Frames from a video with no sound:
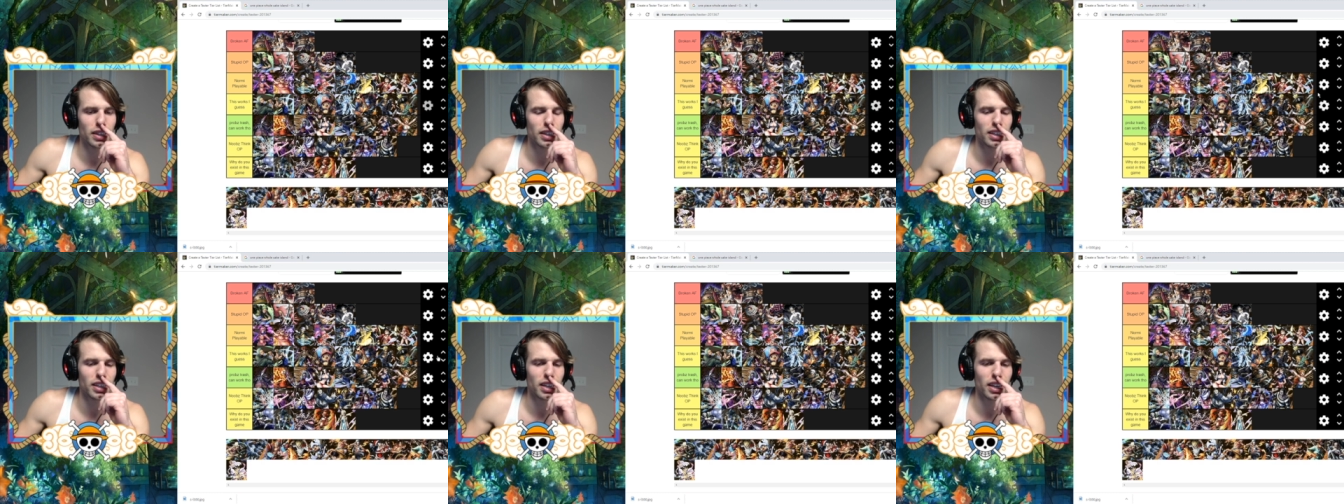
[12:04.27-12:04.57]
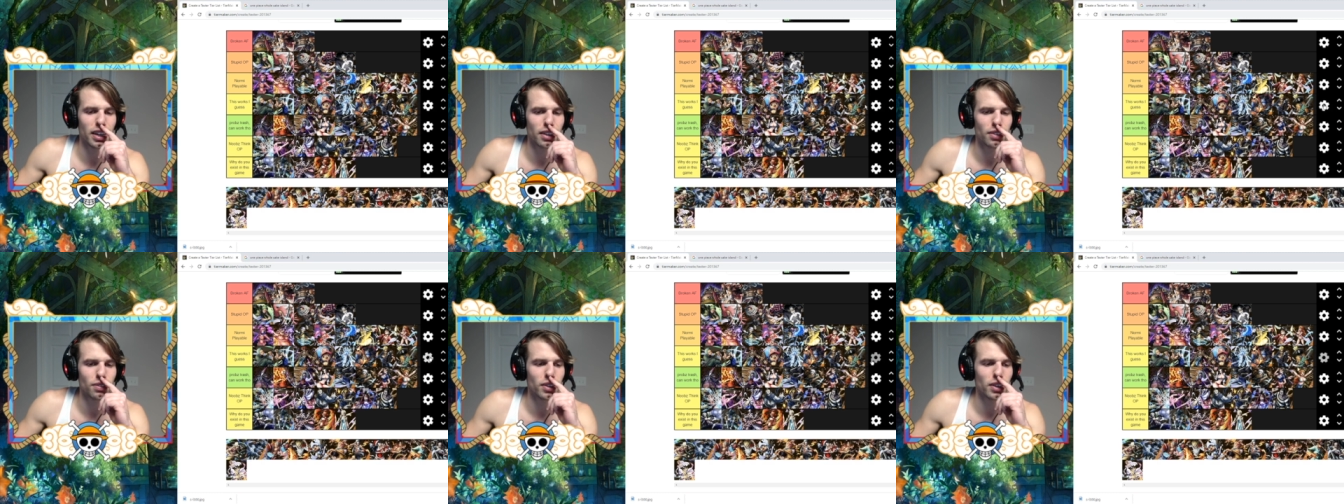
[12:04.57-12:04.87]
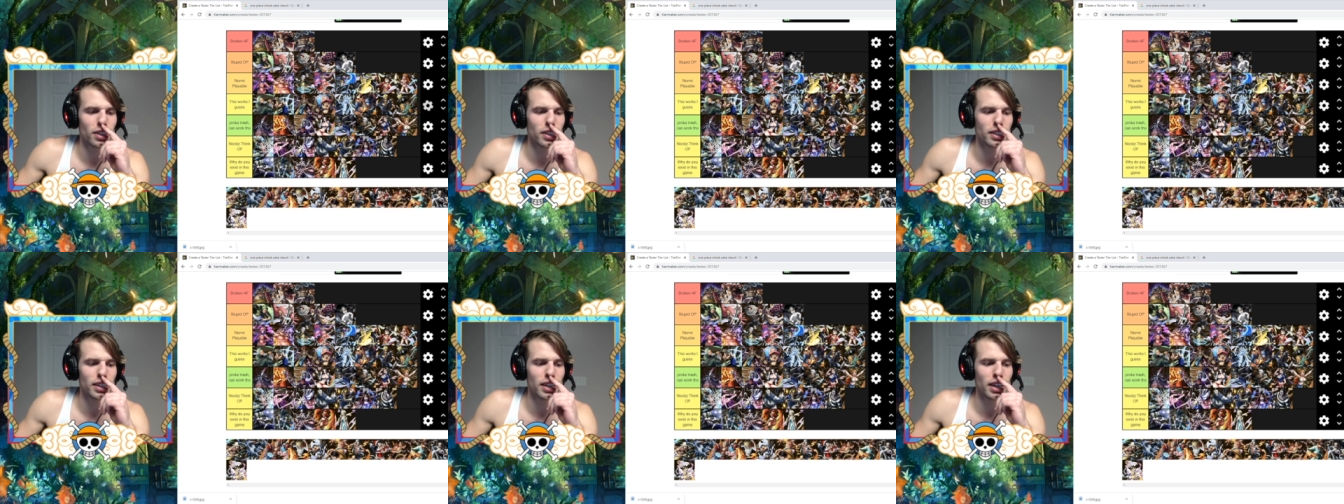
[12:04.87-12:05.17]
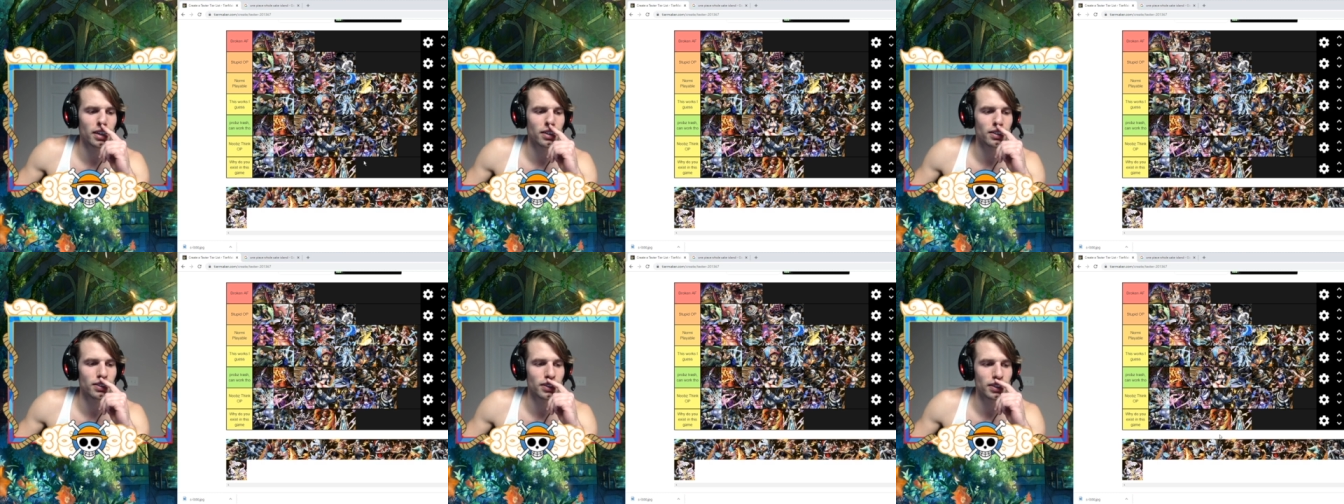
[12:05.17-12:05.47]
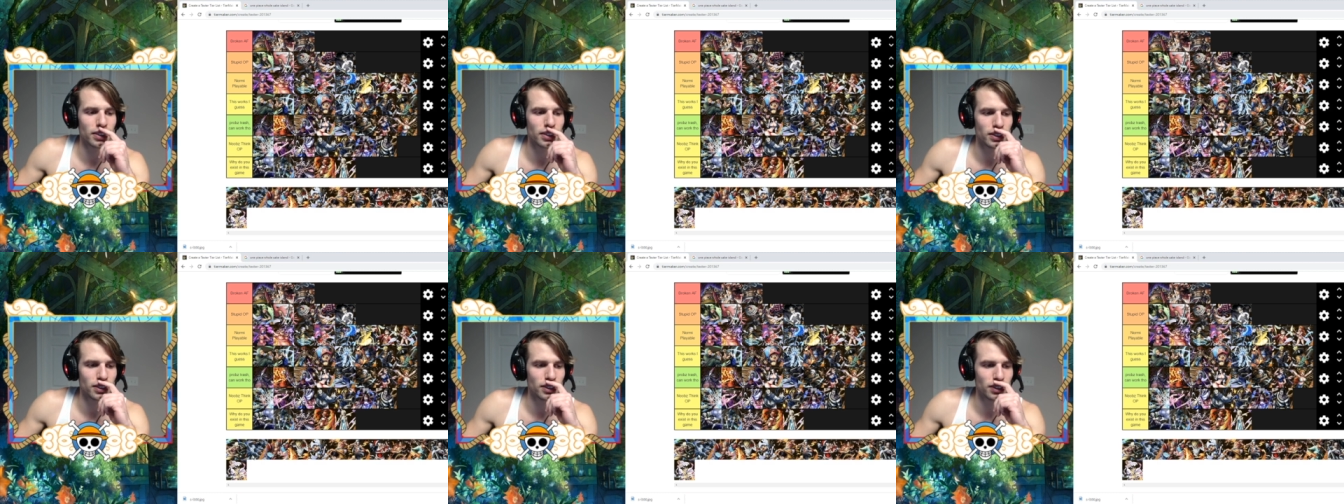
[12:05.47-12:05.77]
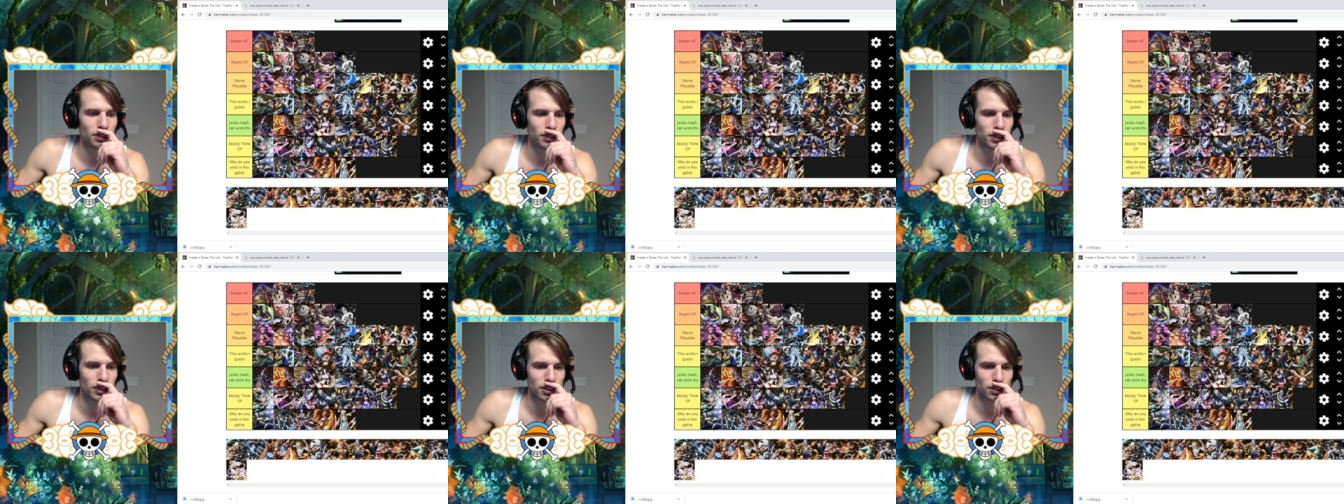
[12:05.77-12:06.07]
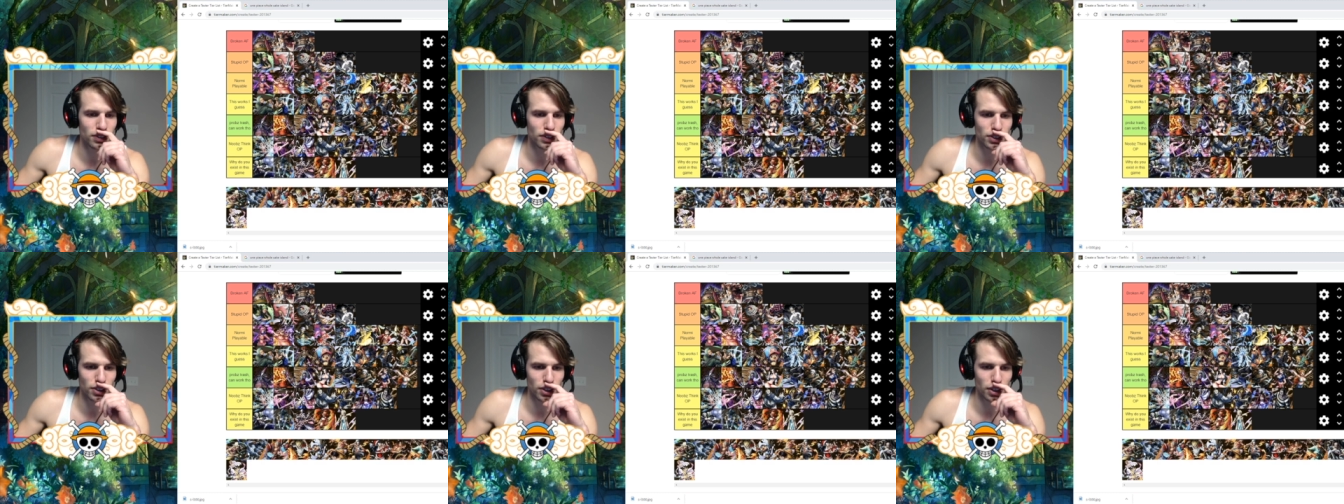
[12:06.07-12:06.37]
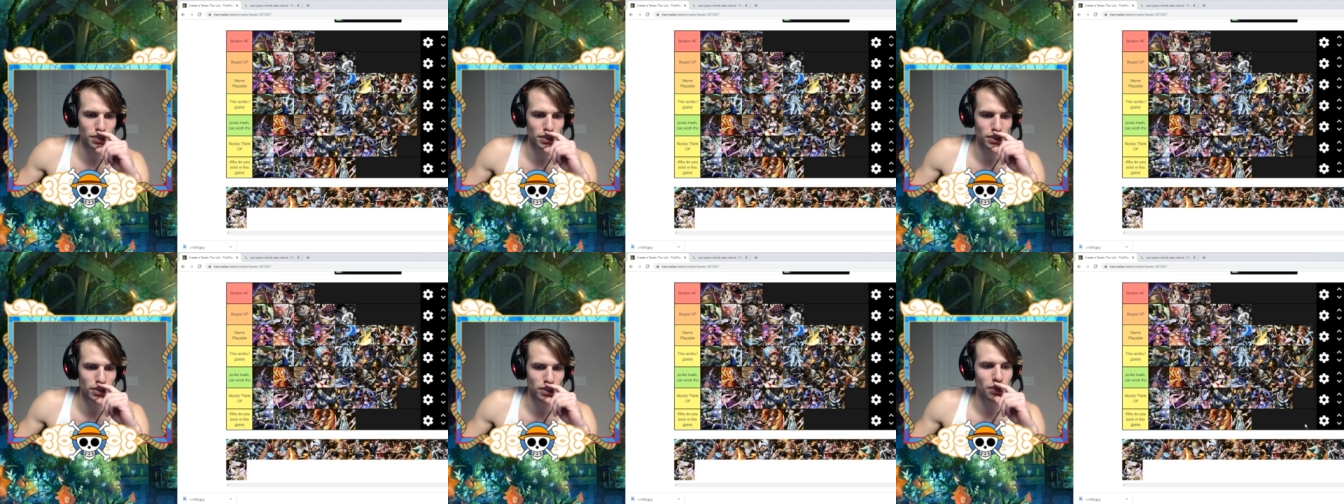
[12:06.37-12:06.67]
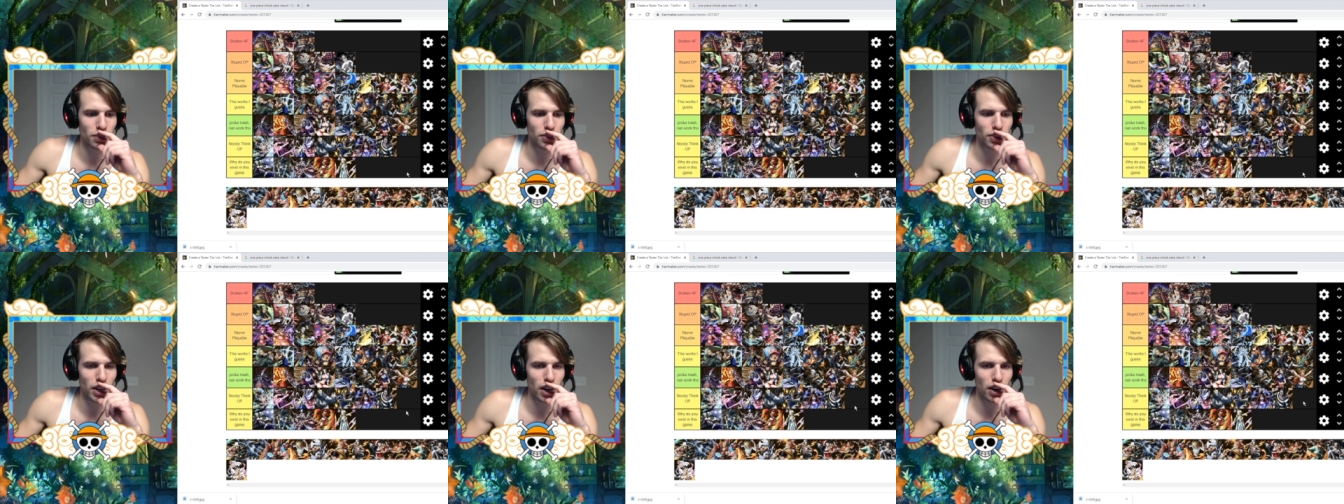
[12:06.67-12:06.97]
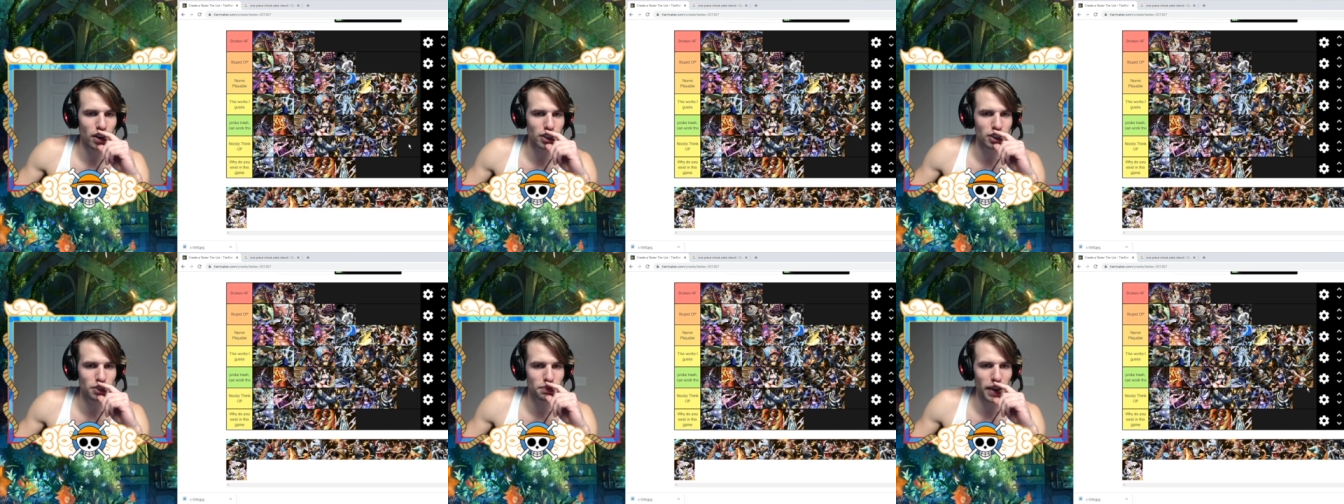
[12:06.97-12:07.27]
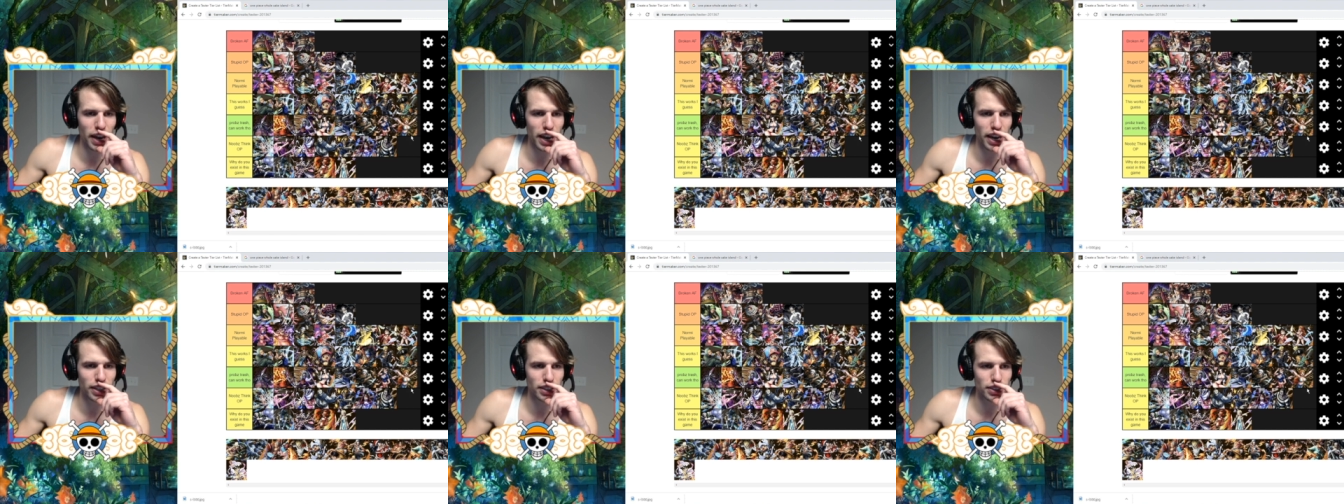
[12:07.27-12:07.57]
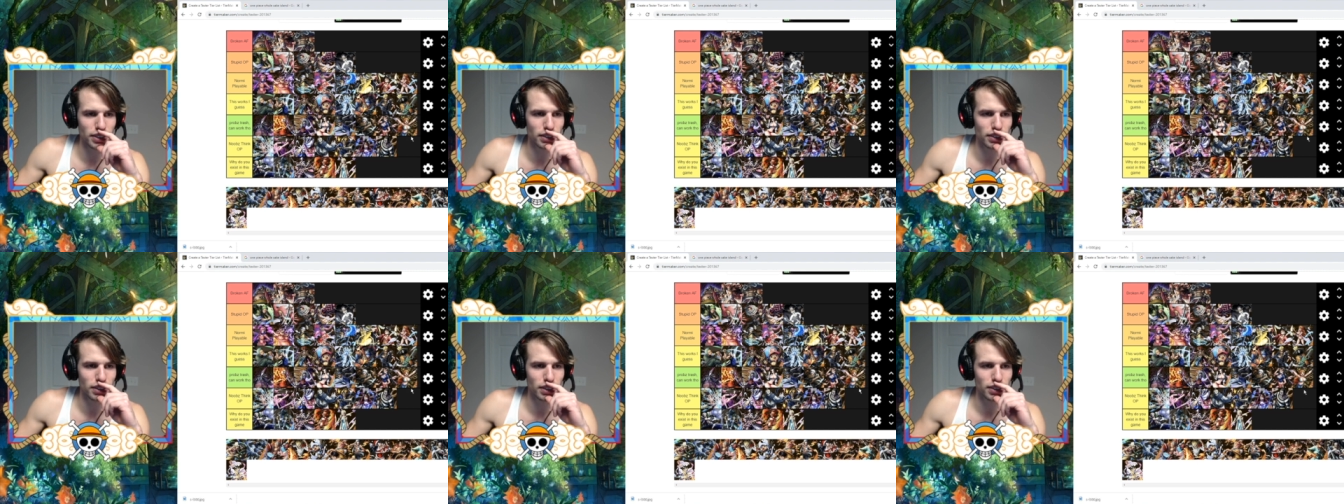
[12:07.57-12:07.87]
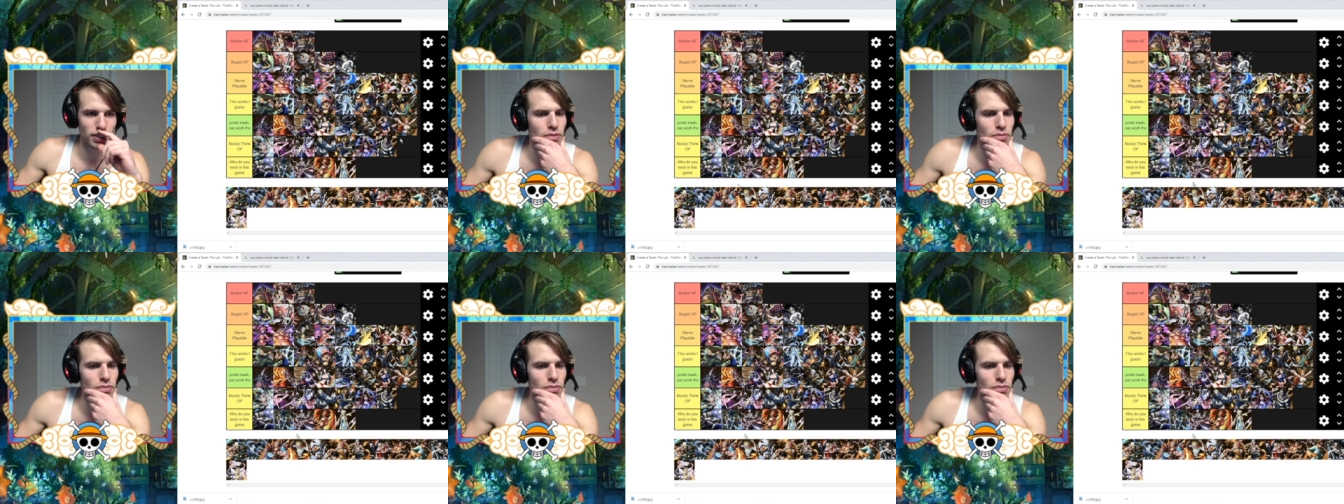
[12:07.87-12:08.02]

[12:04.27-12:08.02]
It can work. Yeah, I don't think he's too much of a trouble. I'm gonna run out of space!